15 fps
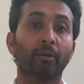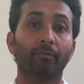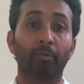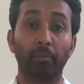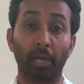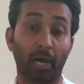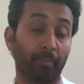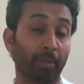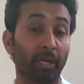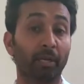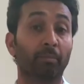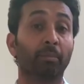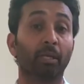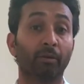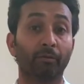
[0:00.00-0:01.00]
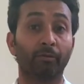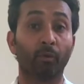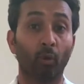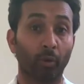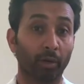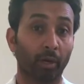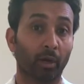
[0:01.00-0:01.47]
from not being able to
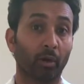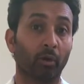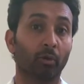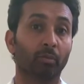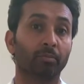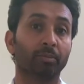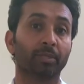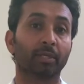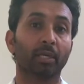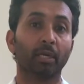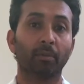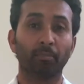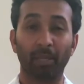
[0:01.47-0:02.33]
afford homes.